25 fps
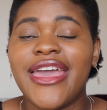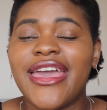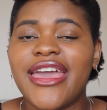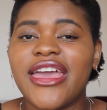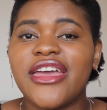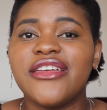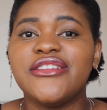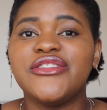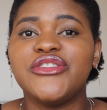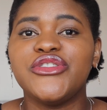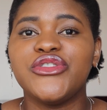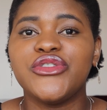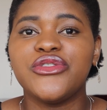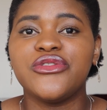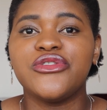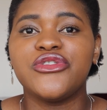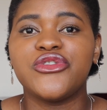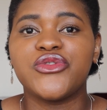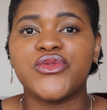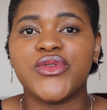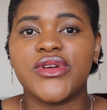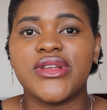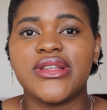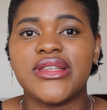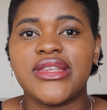and
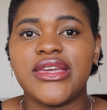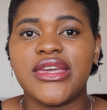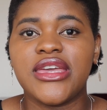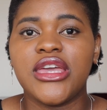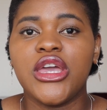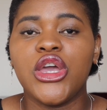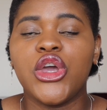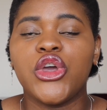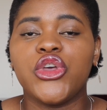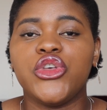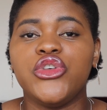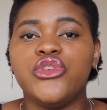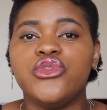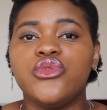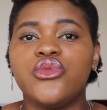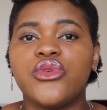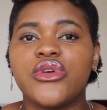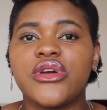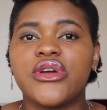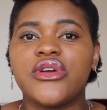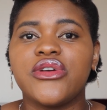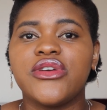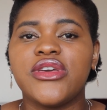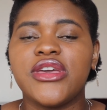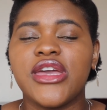usually you
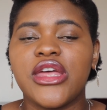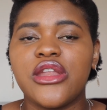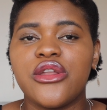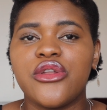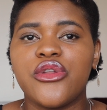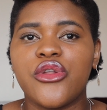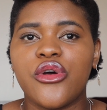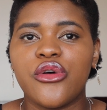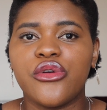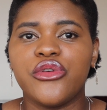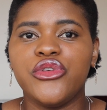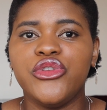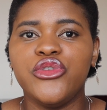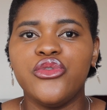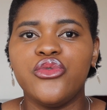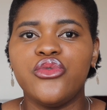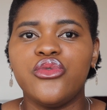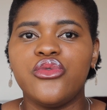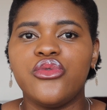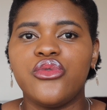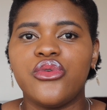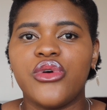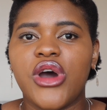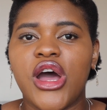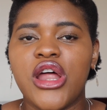cannot
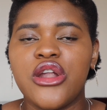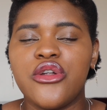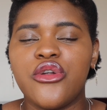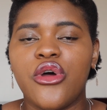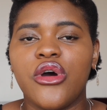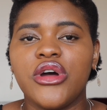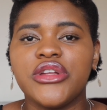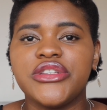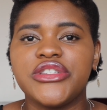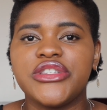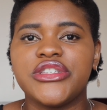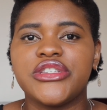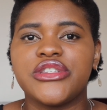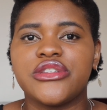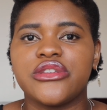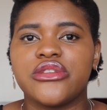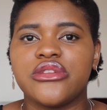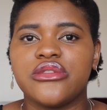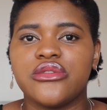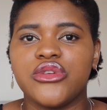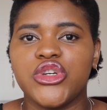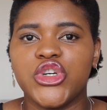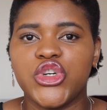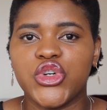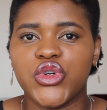you are not
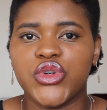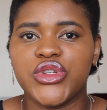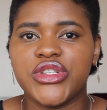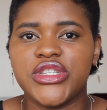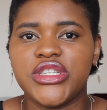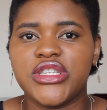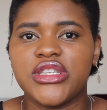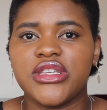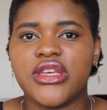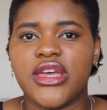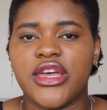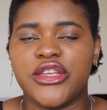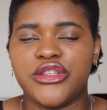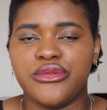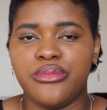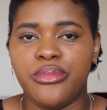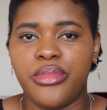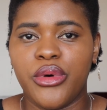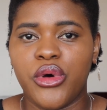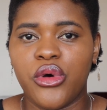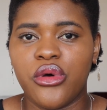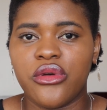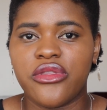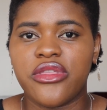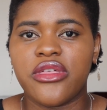good at
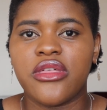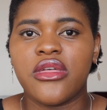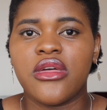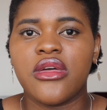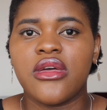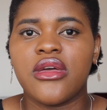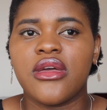both